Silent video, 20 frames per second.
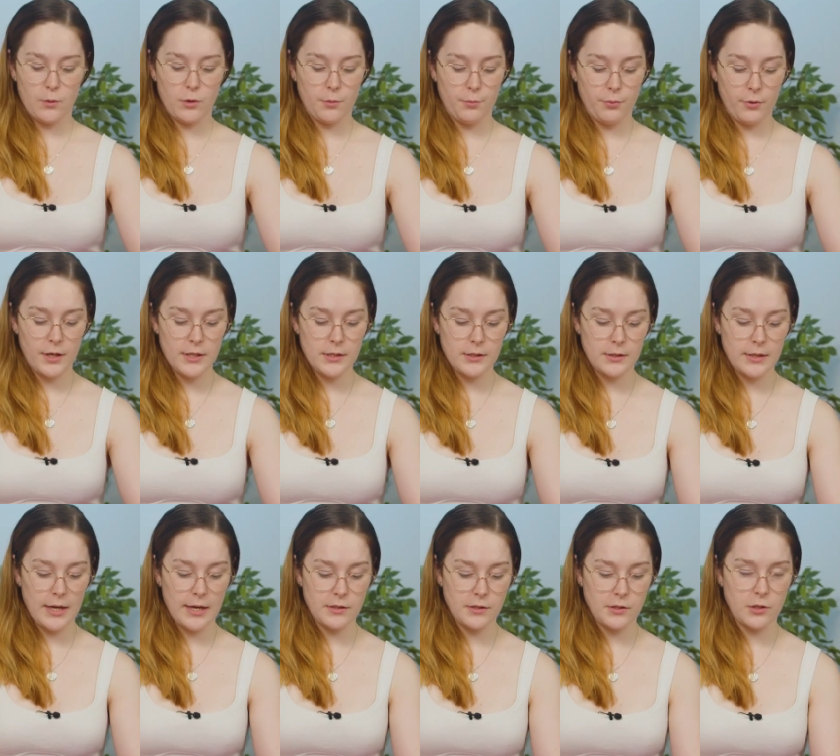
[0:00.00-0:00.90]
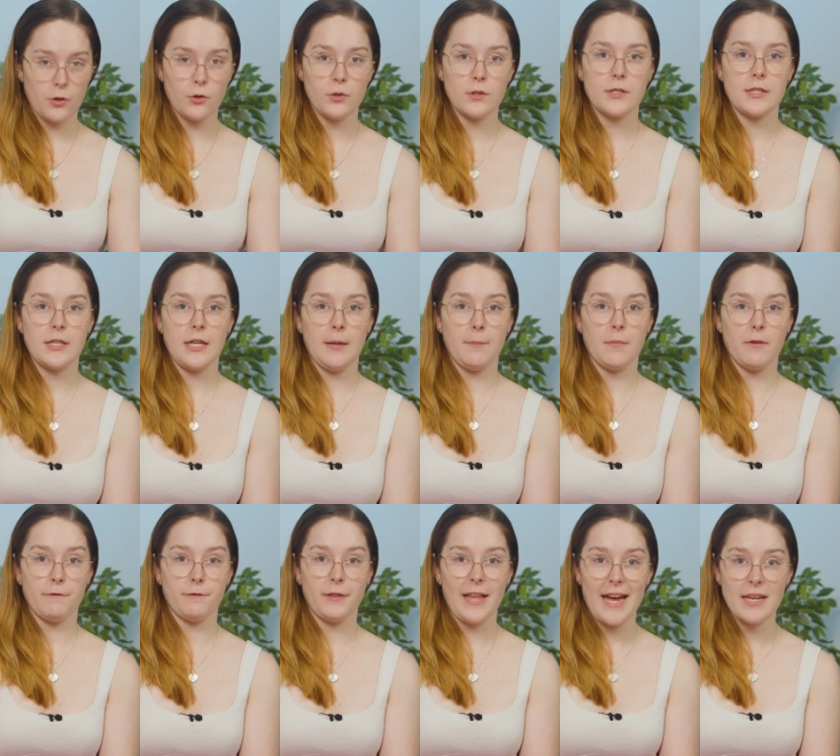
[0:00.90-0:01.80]
want to press that sewn seam
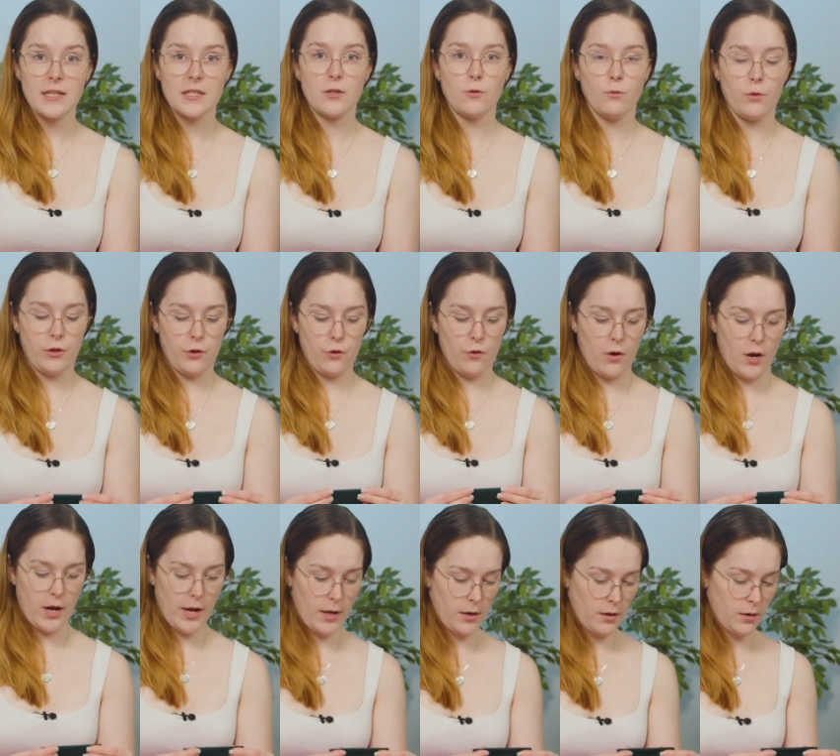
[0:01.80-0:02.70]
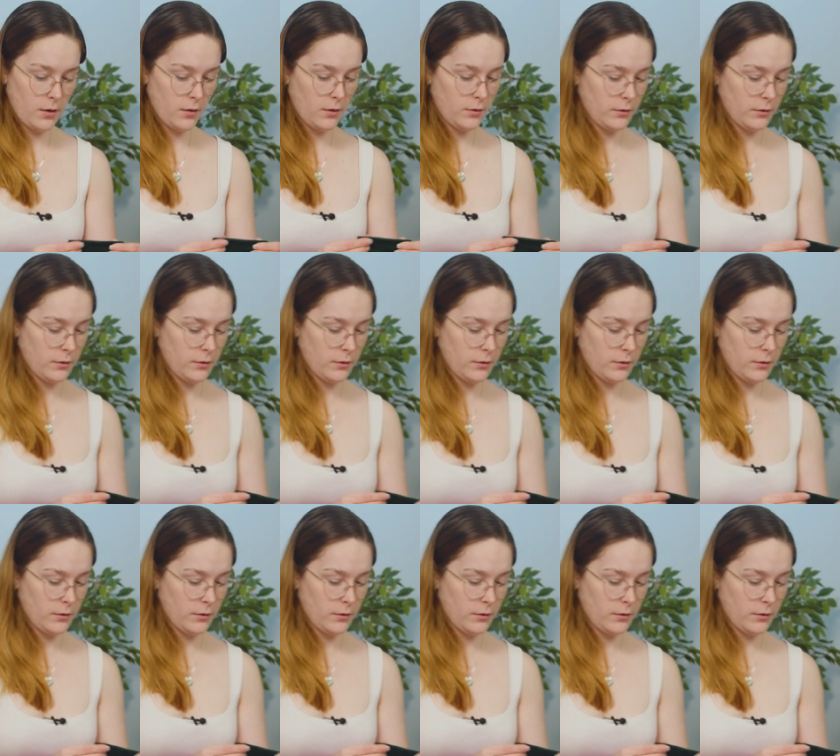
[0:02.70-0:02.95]
flat with your iron.